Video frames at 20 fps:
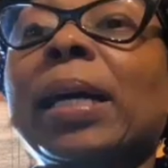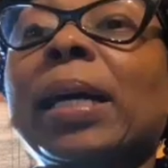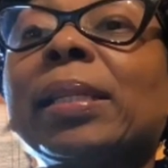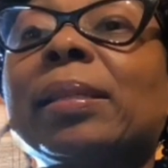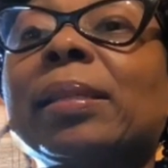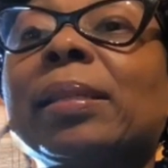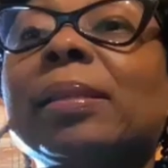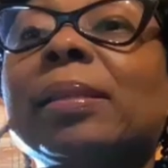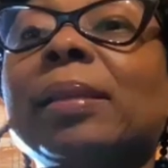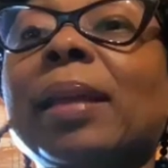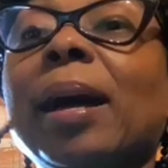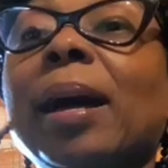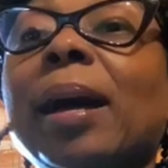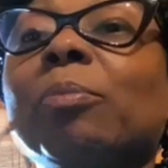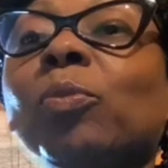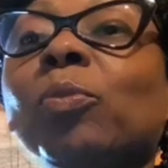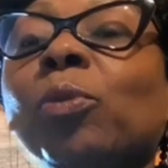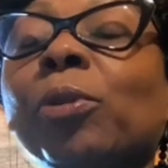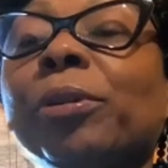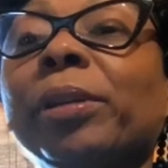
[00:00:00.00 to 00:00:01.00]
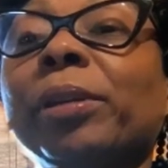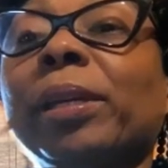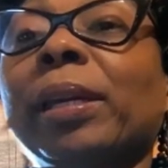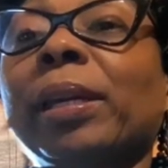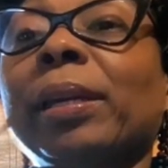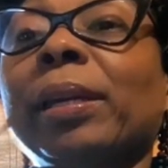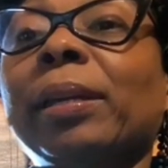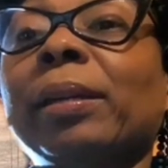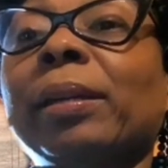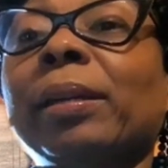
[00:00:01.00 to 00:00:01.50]
stopped
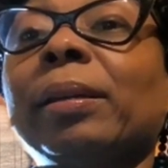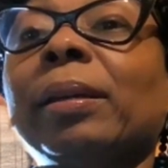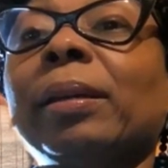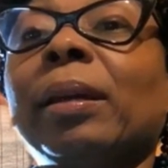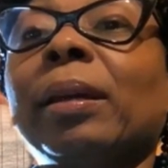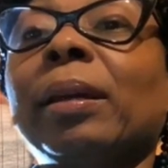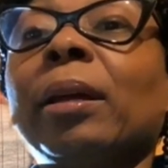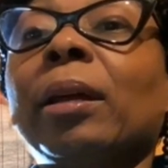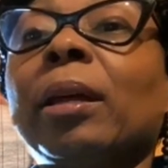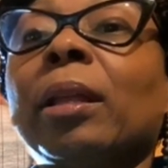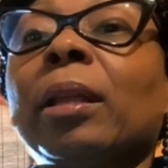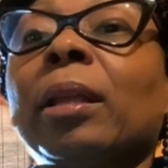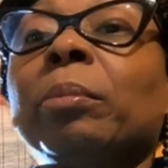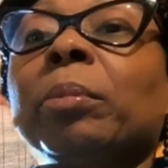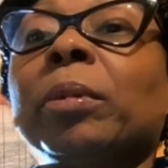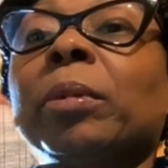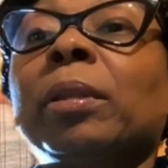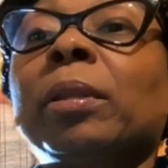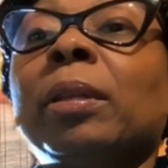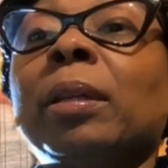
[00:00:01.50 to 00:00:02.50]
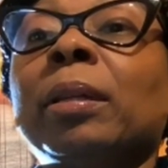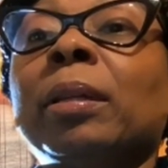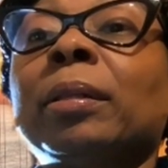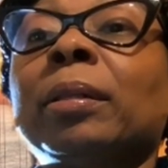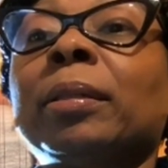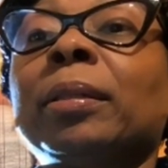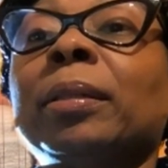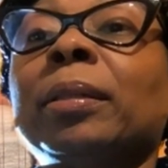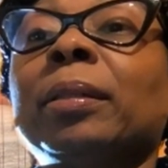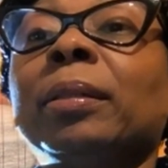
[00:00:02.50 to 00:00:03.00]
working
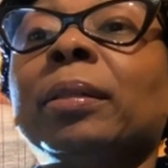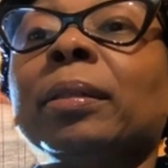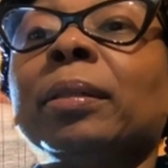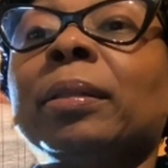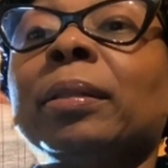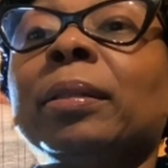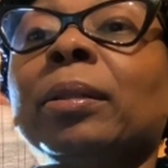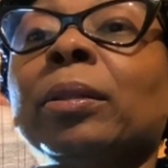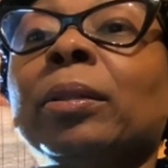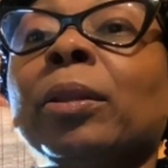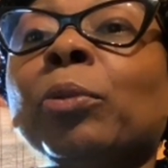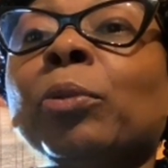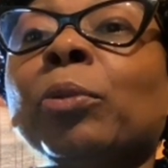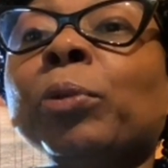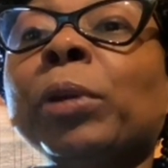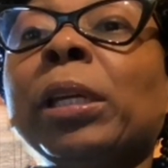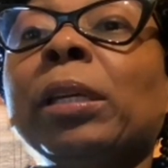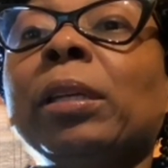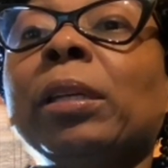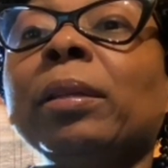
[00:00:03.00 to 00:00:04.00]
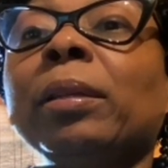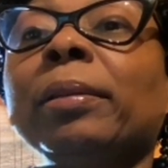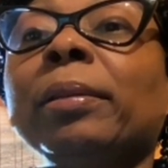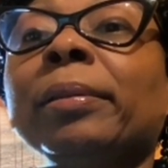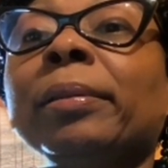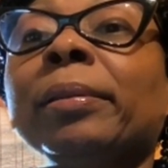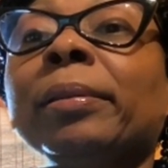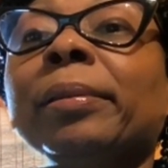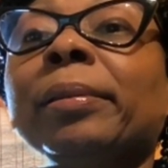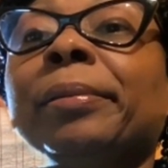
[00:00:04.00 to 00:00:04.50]
the the week
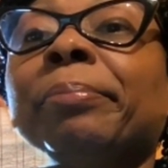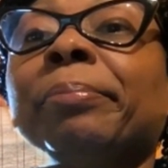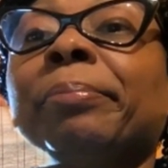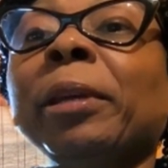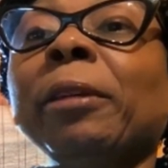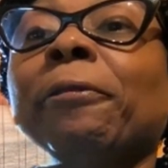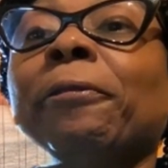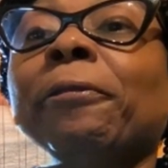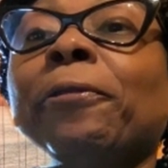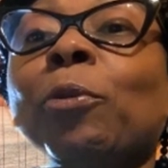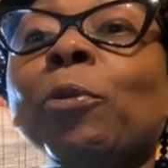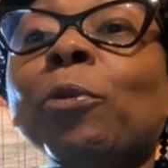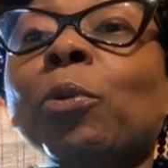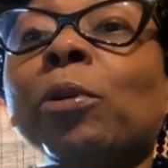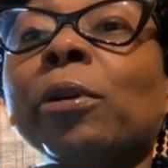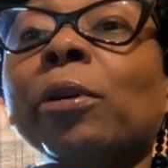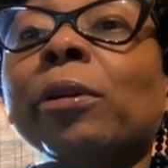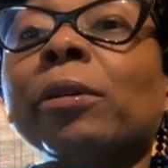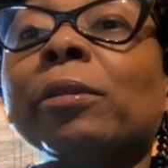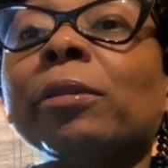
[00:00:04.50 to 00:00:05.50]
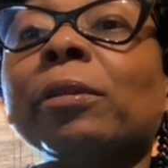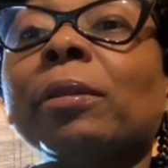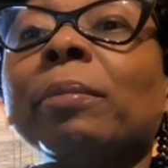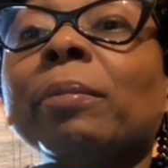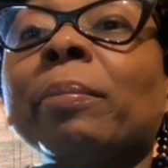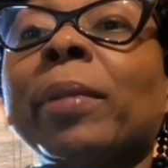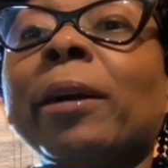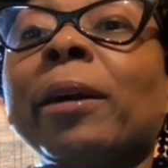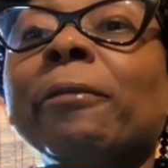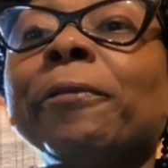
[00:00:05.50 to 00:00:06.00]
before
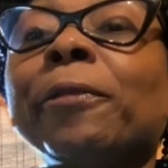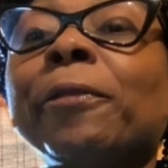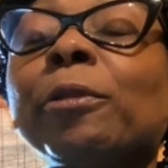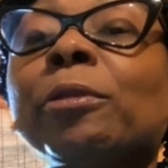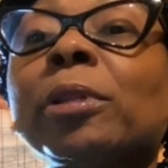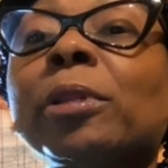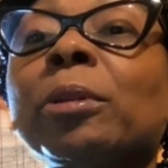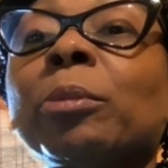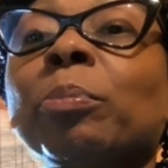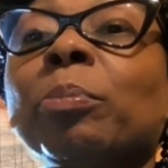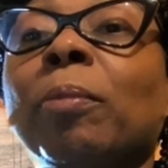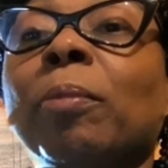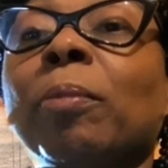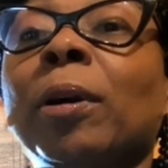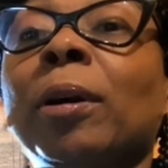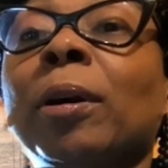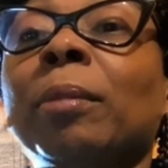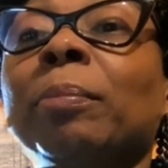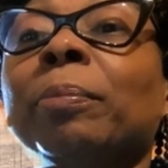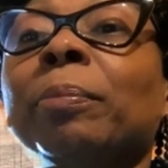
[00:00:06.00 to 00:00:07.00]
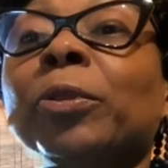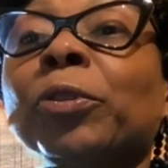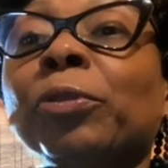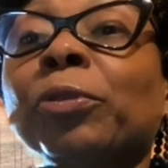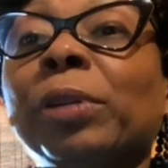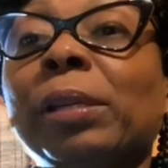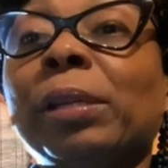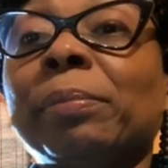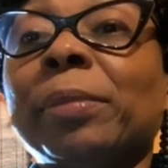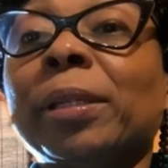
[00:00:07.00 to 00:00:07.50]
my first
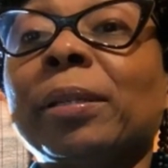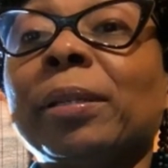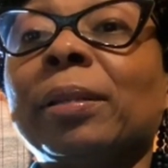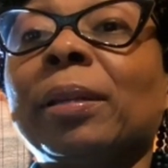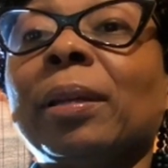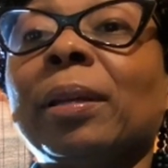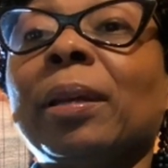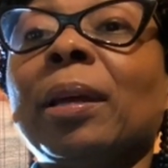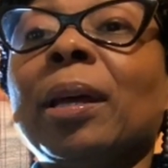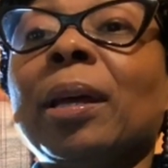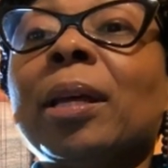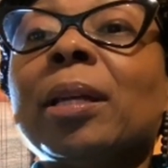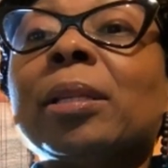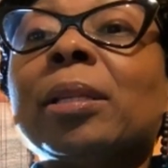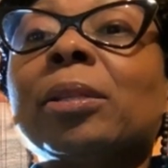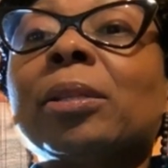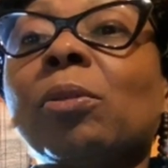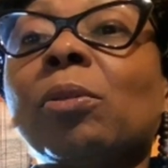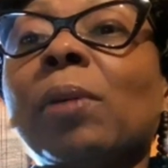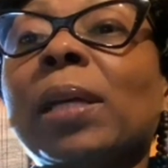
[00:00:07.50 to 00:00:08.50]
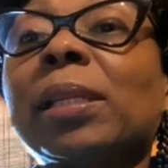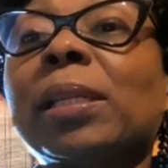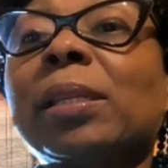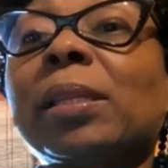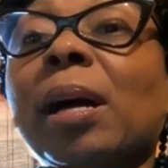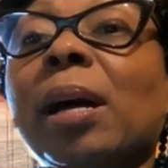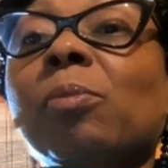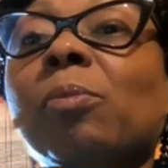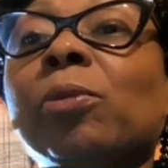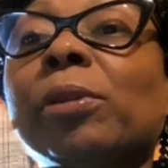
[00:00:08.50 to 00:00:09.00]
treatment. So I
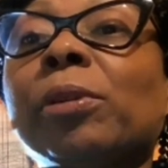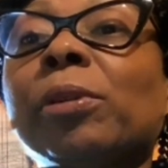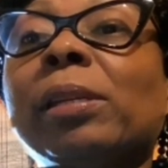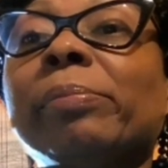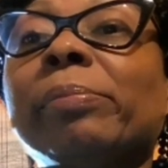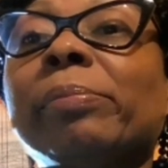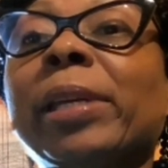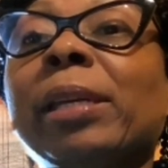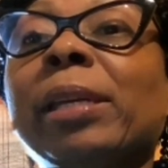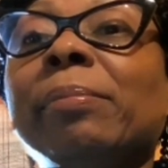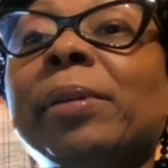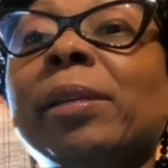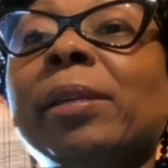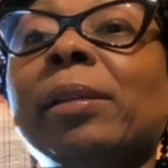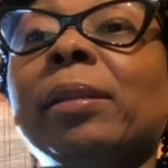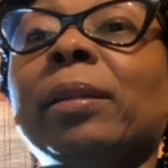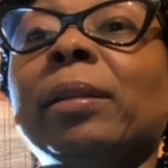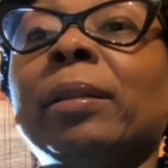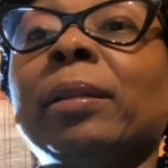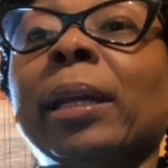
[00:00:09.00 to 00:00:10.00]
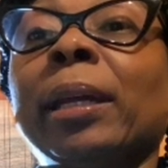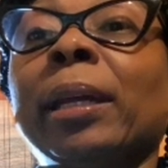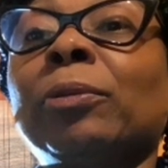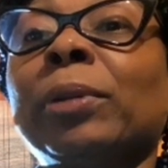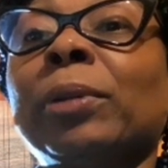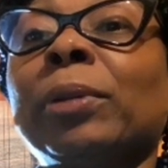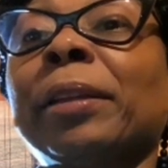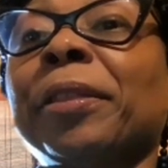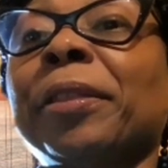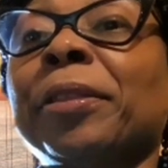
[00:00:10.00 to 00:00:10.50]
stopped working maybe like on
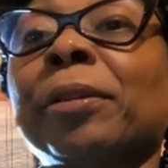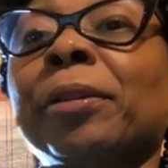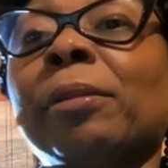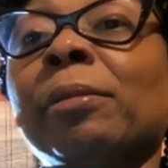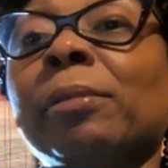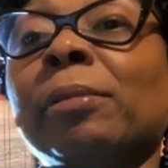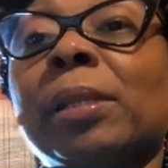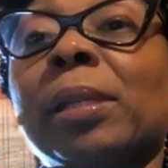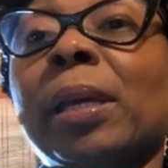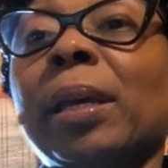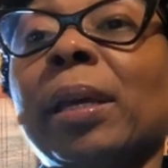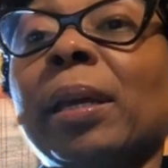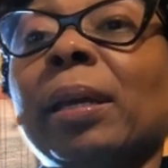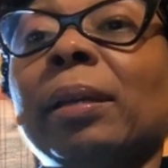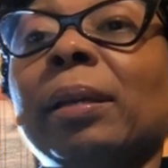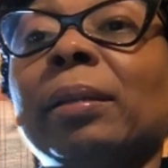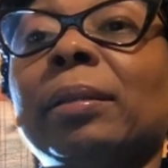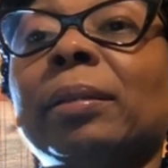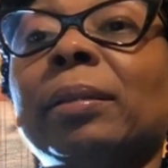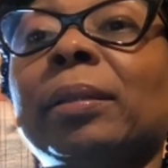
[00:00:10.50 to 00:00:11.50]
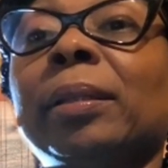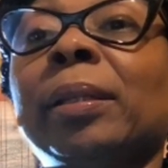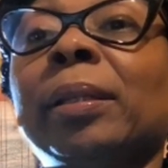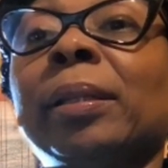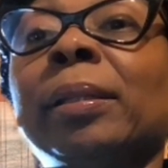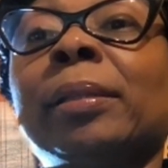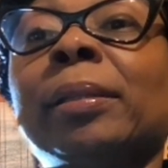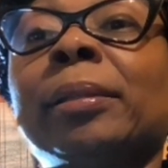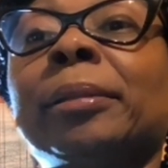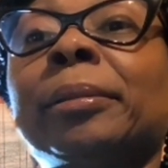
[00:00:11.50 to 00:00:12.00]
that Thursday,
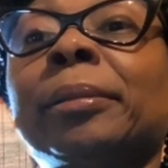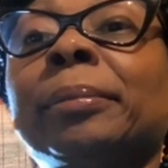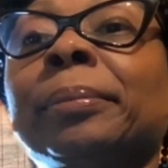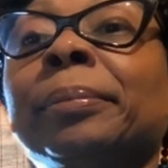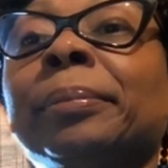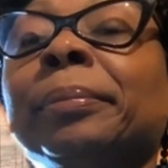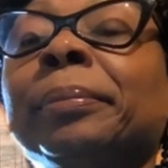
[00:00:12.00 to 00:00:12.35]
and